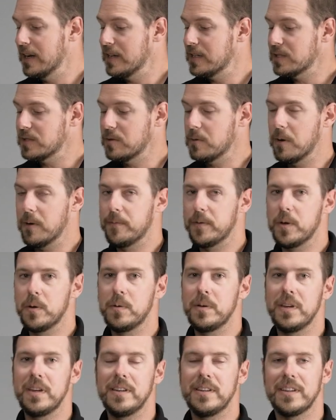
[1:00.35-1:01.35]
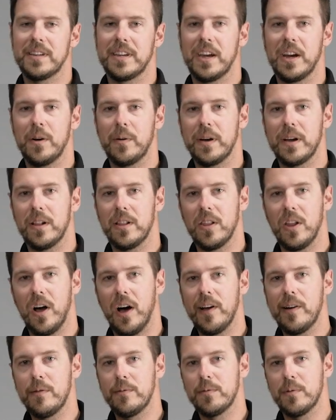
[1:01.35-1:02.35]
So if you need to carry a
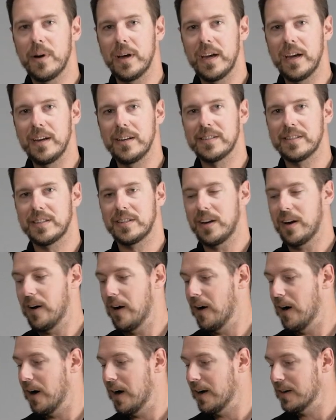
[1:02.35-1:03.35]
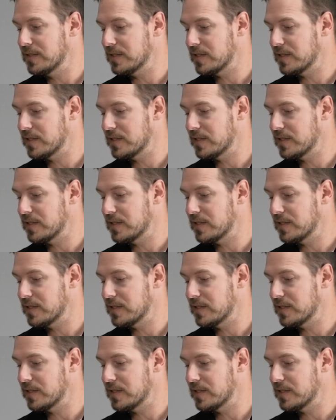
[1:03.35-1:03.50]
lot of weight on